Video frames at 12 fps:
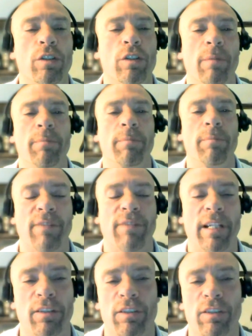you know some test
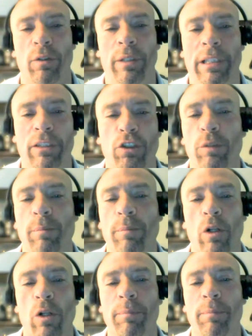vendors doing two
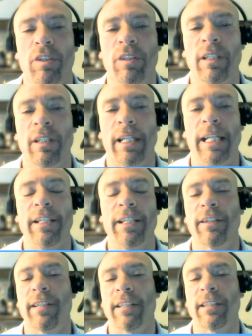modems
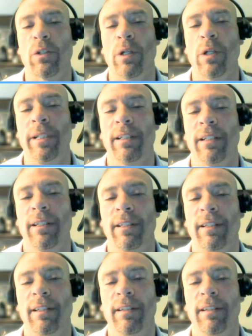in their test equipment?